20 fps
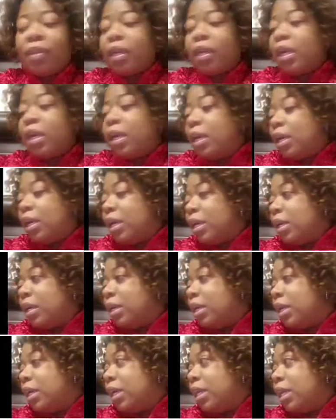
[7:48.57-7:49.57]
And
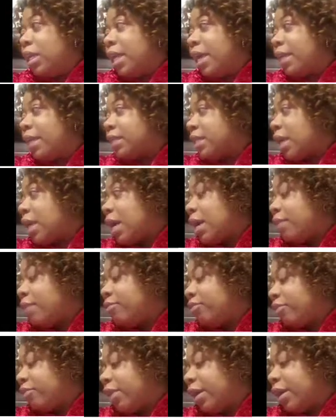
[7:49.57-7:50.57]
in that time
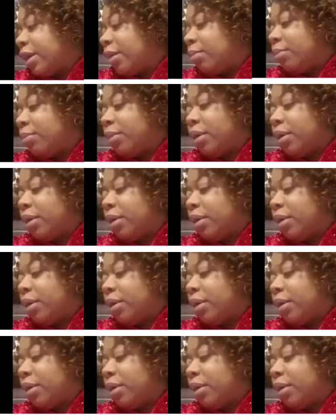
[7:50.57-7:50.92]
frame,